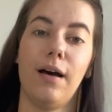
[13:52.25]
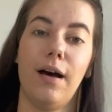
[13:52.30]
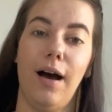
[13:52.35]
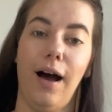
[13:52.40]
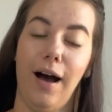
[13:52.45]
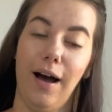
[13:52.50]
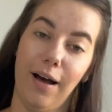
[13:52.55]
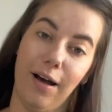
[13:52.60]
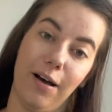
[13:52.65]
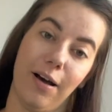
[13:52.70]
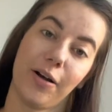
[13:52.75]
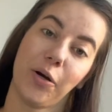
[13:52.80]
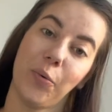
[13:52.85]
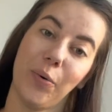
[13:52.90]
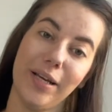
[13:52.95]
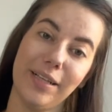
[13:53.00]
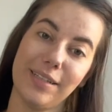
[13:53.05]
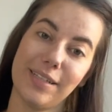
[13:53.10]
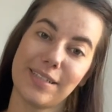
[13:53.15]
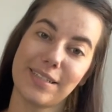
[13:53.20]
A
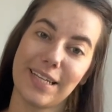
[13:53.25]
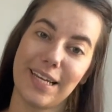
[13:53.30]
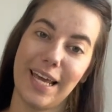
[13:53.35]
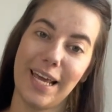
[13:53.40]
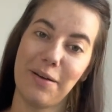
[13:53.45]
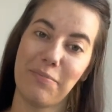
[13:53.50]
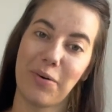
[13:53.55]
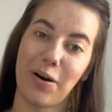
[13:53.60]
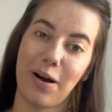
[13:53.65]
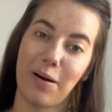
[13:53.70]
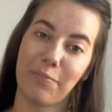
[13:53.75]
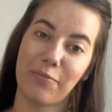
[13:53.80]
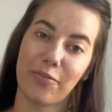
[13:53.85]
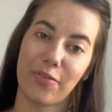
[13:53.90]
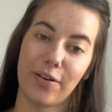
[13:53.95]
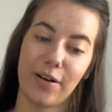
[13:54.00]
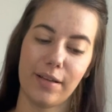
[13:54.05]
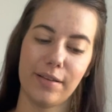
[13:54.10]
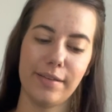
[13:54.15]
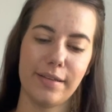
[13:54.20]
quick disclaimer up
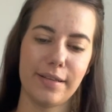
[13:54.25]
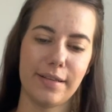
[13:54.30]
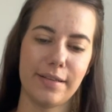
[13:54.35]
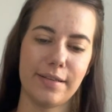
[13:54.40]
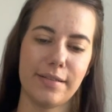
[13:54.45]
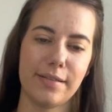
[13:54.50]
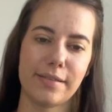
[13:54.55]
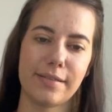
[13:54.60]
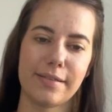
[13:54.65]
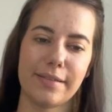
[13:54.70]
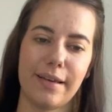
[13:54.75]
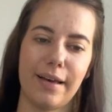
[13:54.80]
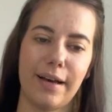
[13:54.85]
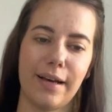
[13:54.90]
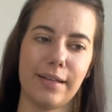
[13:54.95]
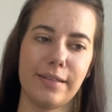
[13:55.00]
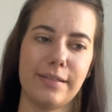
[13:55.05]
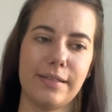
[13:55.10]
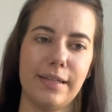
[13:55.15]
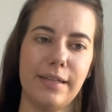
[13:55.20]
front is
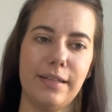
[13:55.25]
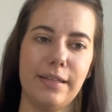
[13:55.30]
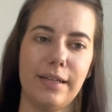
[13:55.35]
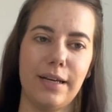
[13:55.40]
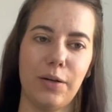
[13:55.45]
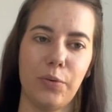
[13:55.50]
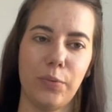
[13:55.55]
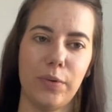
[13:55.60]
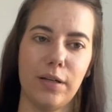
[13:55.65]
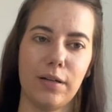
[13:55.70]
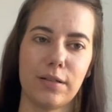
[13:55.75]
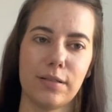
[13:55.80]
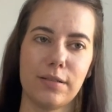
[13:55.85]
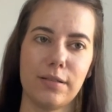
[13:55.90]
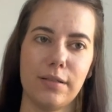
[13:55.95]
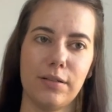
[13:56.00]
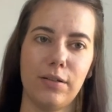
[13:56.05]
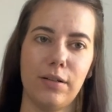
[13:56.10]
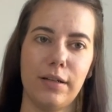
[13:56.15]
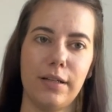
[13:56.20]
I think that we are
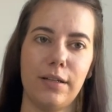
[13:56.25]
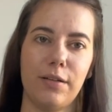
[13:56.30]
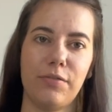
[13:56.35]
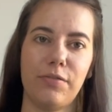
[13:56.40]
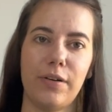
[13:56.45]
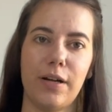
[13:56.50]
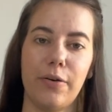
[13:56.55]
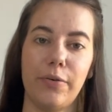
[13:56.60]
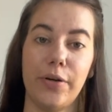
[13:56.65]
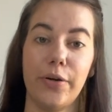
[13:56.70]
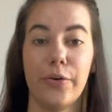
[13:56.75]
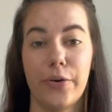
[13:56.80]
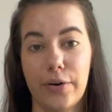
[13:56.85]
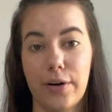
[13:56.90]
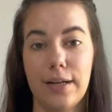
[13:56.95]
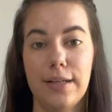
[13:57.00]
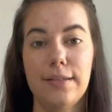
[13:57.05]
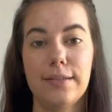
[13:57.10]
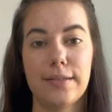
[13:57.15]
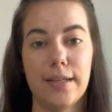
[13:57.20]
still in the very
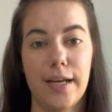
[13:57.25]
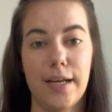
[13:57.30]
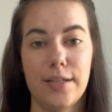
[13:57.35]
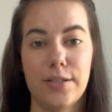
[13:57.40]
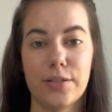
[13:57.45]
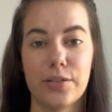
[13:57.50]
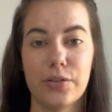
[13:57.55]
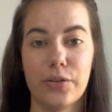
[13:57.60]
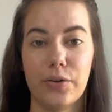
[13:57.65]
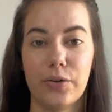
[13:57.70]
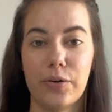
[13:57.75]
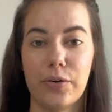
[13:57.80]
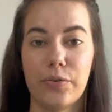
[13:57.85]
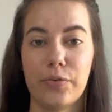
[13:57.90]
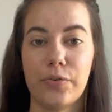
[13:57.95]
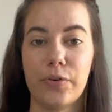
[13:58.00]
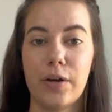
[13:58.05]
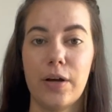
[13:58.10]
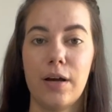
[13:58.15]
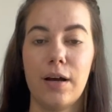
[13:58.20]
early stages
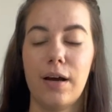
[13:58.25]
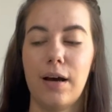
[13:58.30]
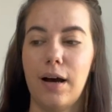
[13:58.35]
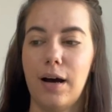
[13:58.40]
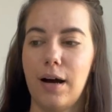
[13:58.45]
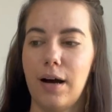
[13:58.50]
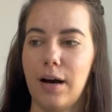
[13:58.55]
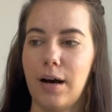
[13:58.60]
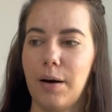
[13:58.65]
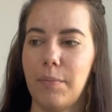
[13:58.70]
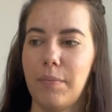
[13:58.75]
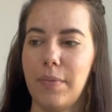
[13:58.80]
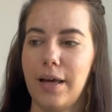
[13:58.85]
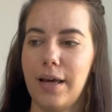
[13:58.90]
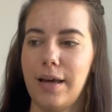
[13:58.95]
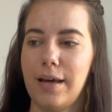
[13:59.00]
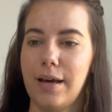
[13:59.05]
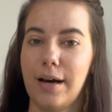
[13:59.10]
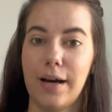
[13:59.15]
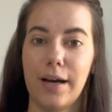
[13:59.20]
of
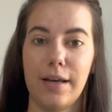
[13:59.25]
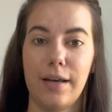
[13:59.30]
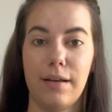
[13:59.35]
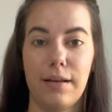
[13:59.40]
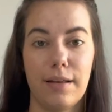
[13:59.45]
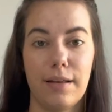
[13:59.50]
AI